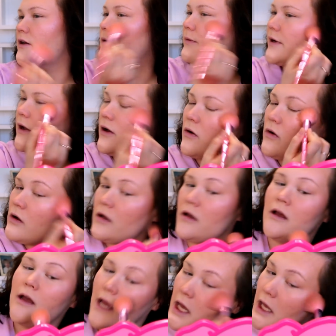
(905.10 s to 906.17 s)
There we go.
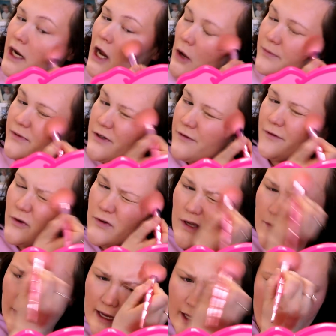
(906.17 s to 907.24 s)
It helps diffuse
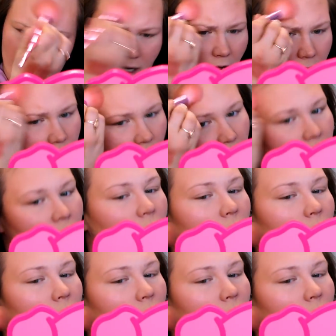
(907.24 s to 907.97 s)
it, make it not look